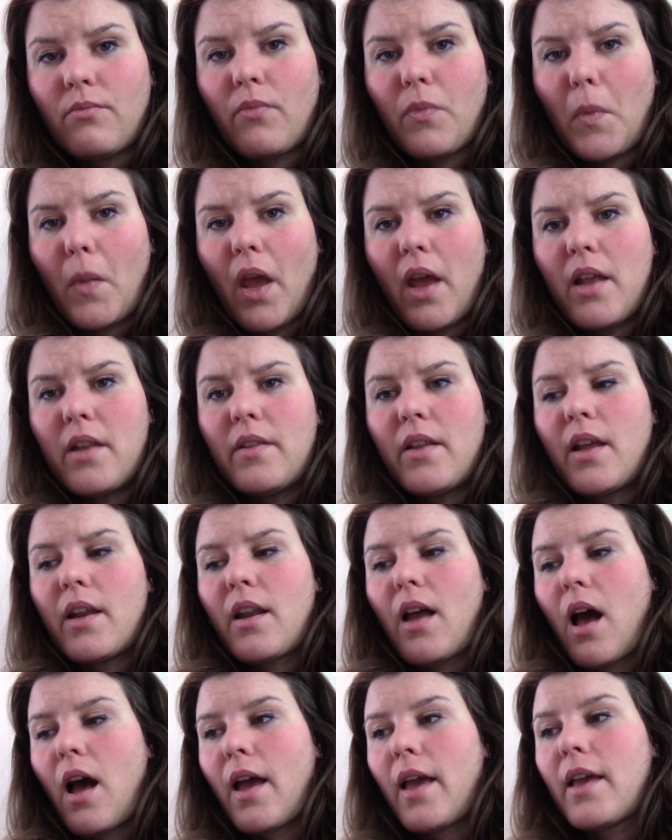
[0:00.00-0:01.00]
and
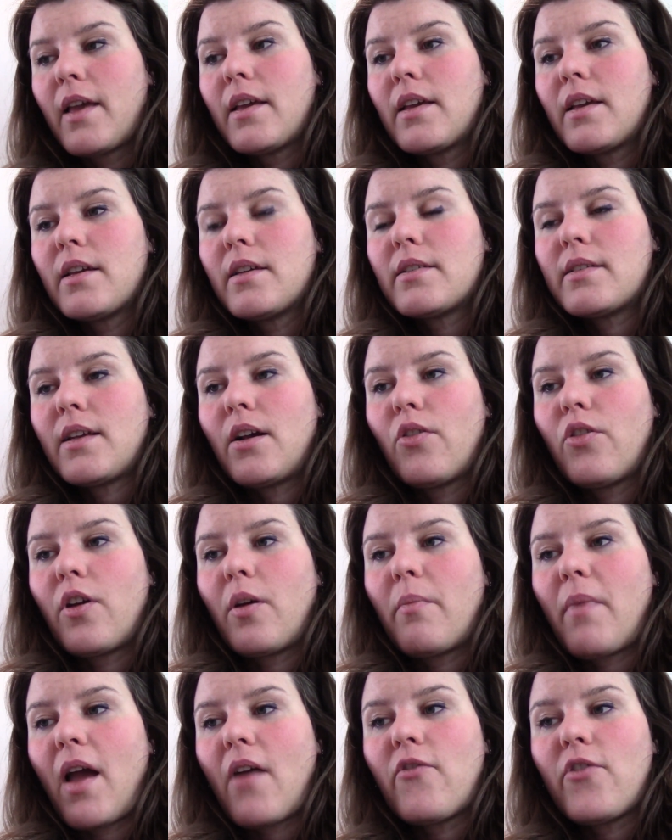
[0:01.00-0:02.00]
then I tell
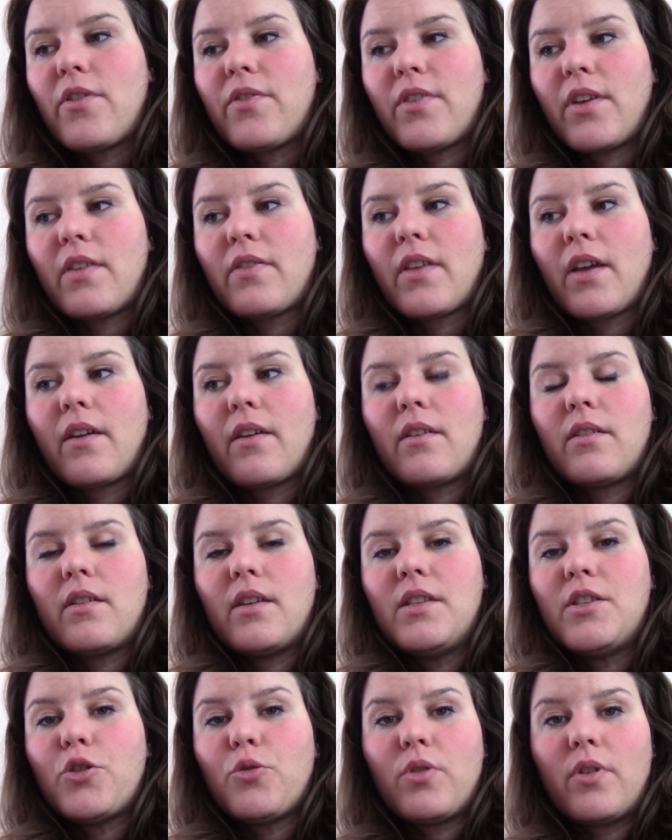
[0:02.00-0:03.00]
them everything that
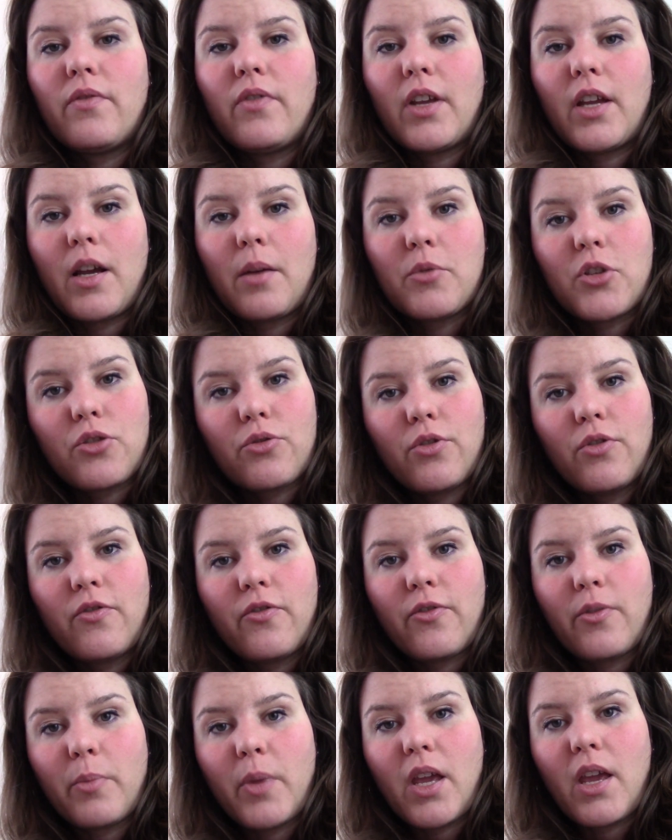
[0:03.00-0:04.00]
intuitively comes through
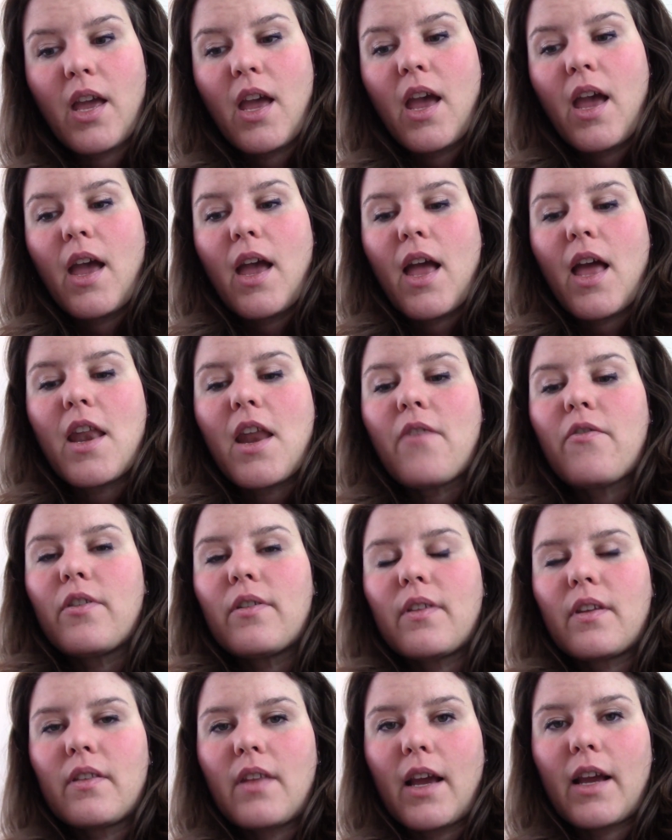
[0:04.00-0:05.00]
for me and
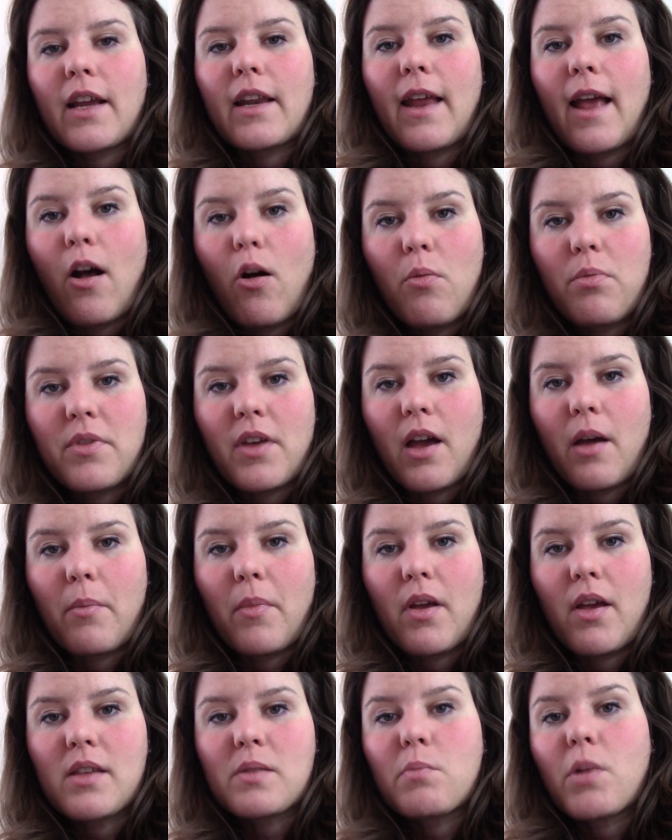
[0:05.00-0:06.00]
everything that can help them
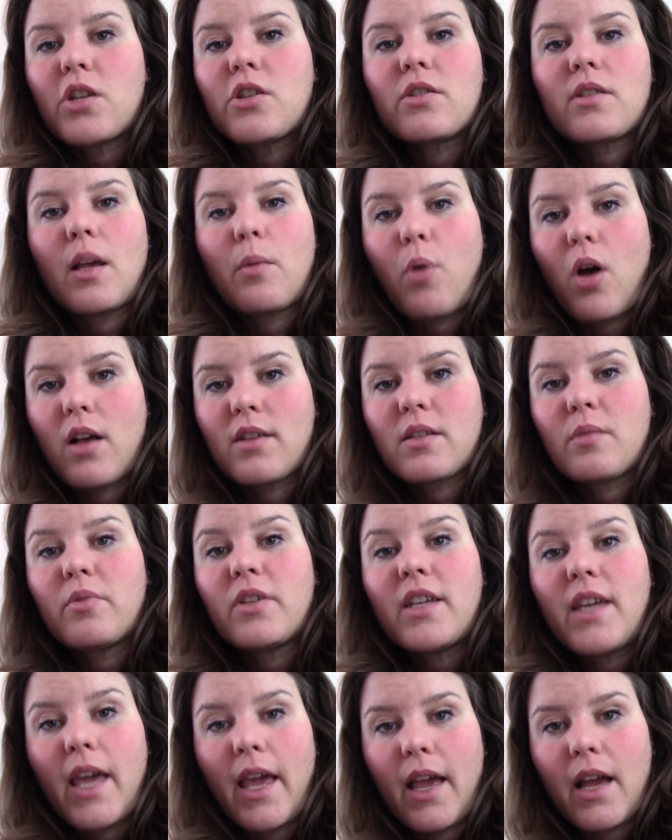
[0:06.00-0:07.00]
as much as I
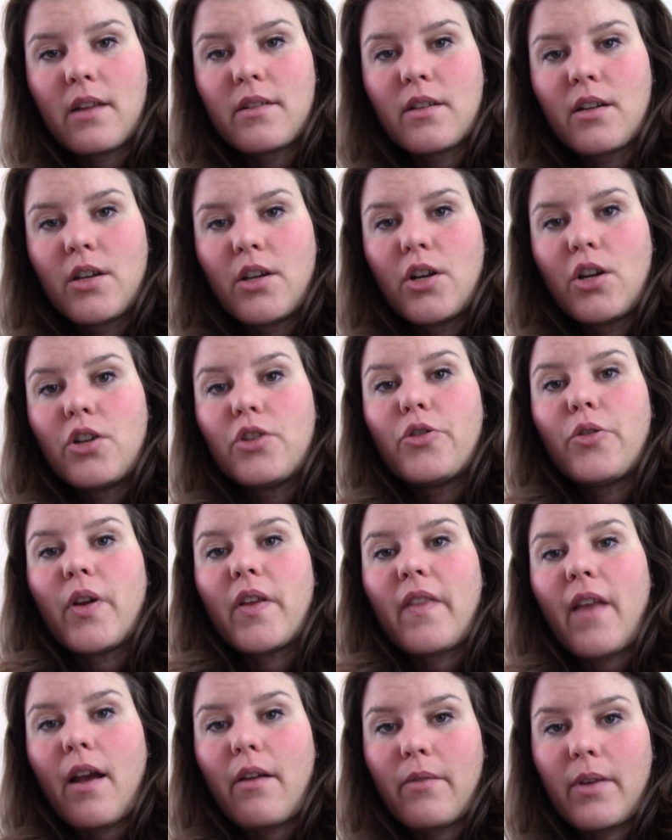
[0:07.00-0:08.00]
possibly can
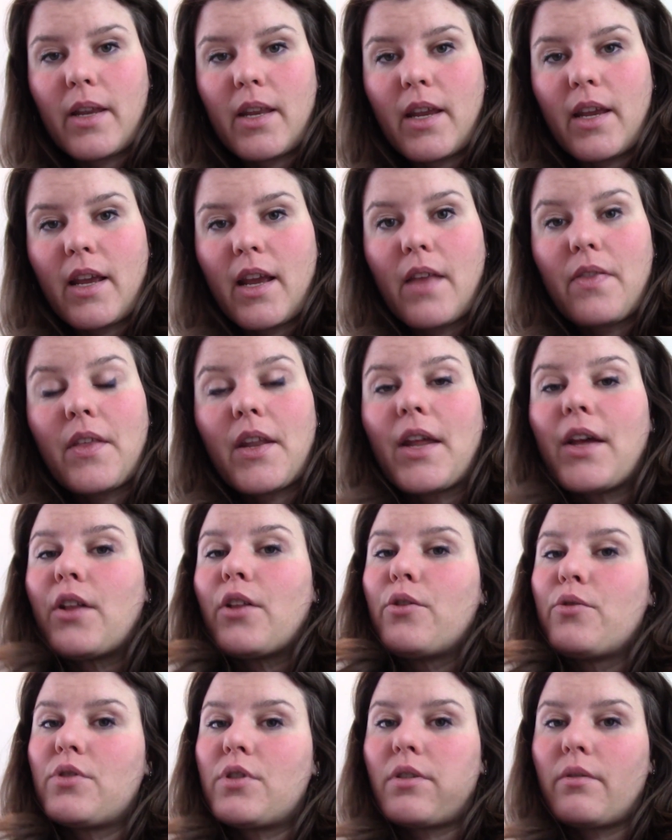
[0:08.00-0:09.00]
during that reading, and then I
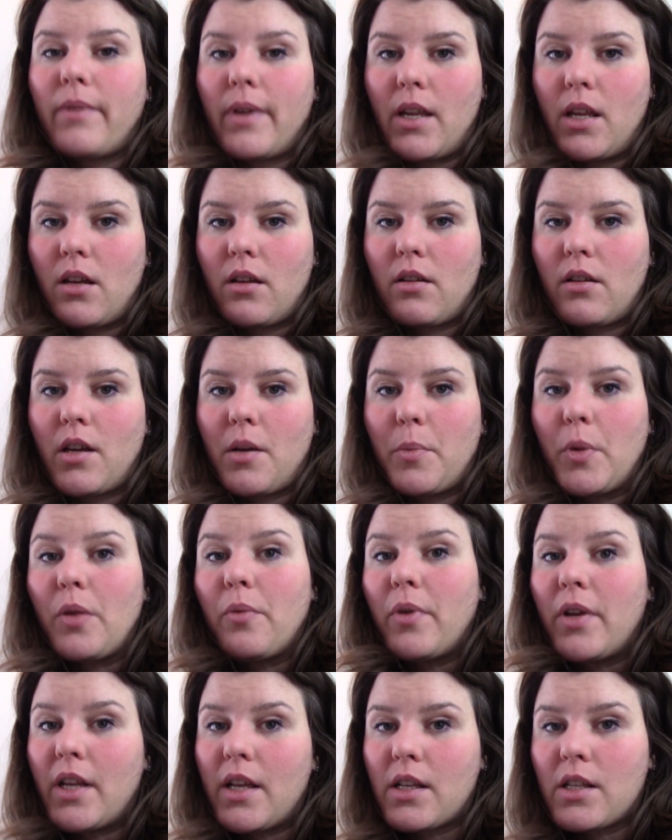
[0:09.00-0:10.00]
close the reading. And when
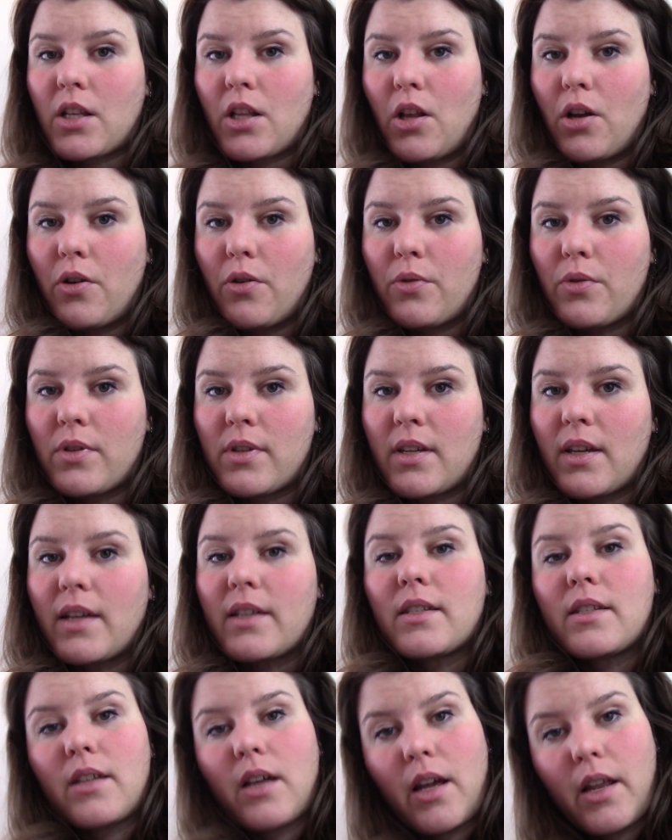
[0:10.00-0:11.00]
the reading's closed,
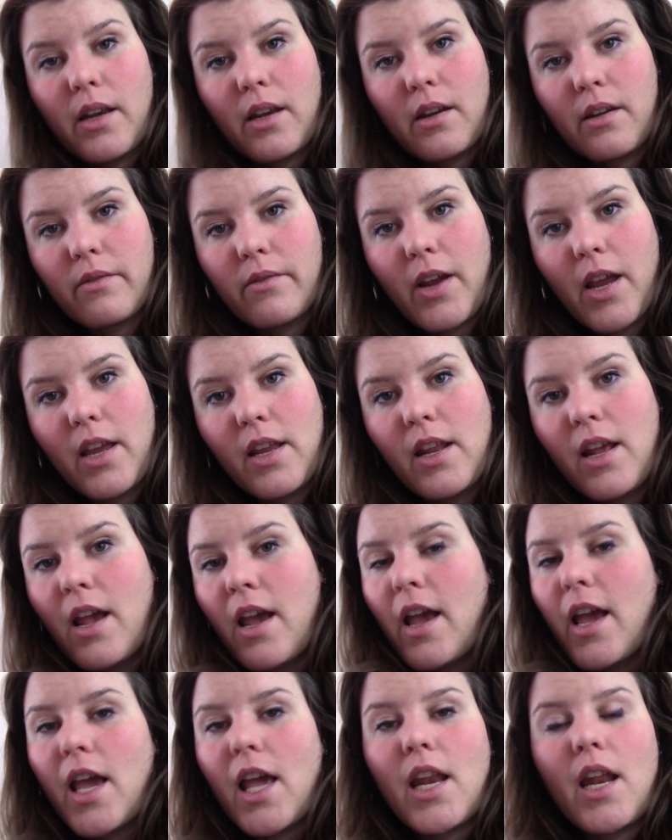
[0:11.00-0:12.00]
it's done, right?
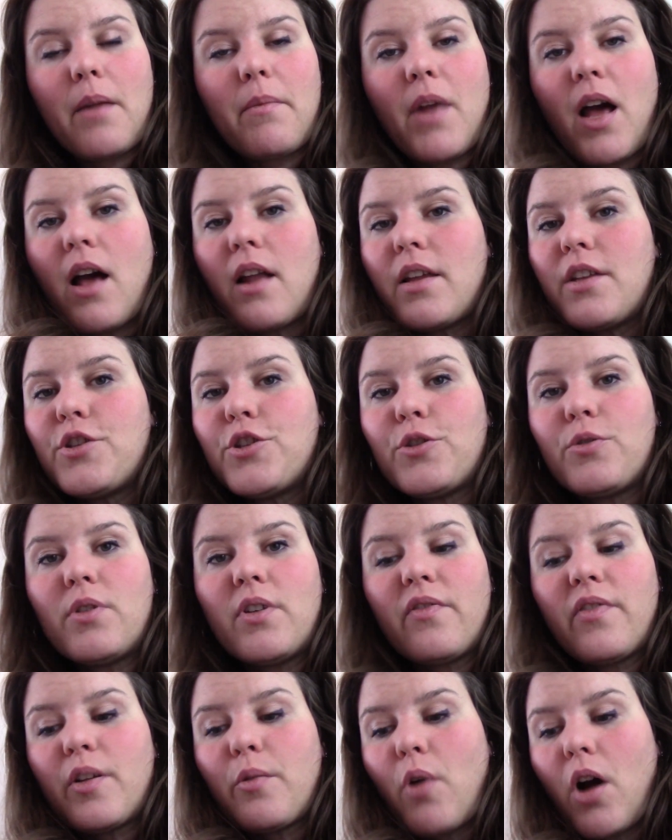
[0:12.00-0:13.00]
And I'm not
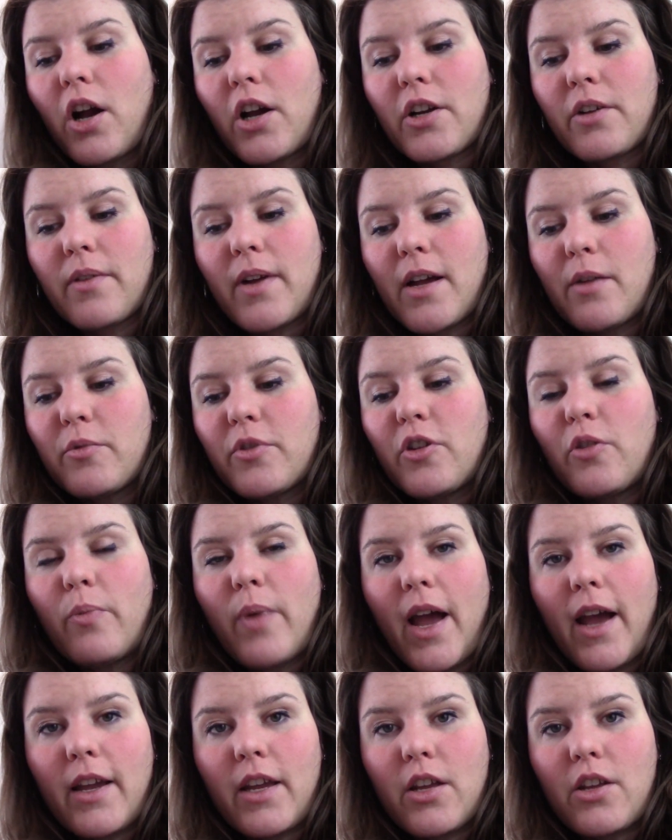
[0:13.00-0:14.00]
intuitively walking around with their
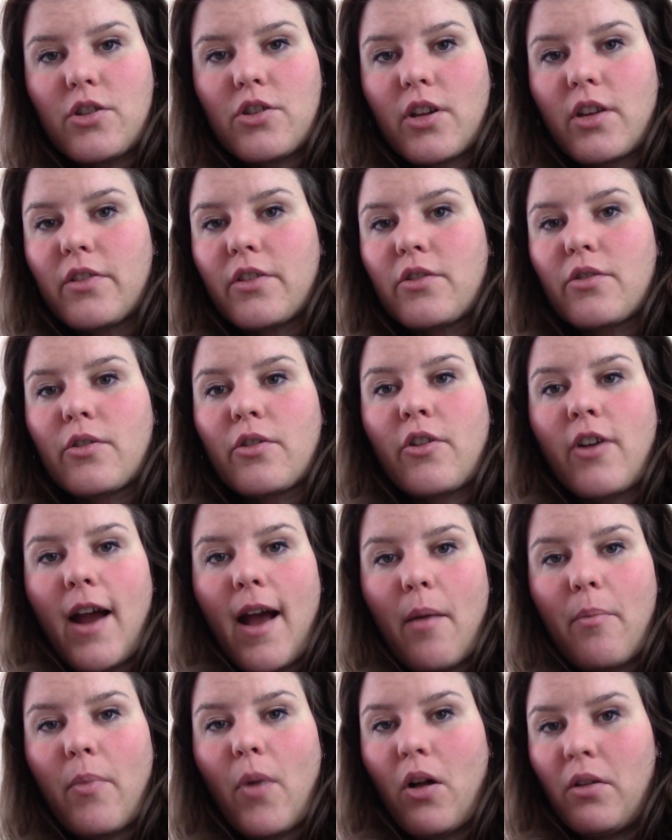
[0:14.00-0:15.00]
baggage and their
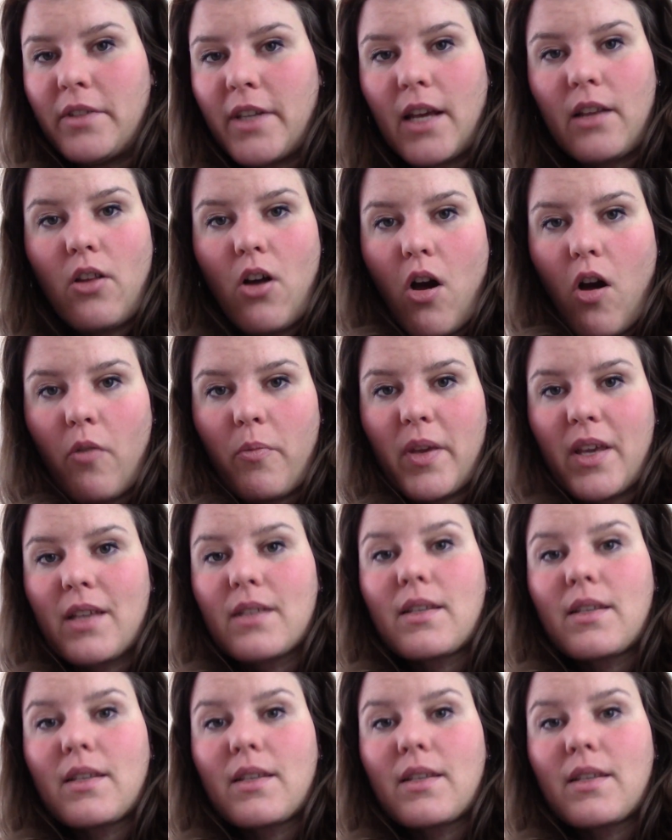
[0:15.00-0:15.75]
crap all day long, because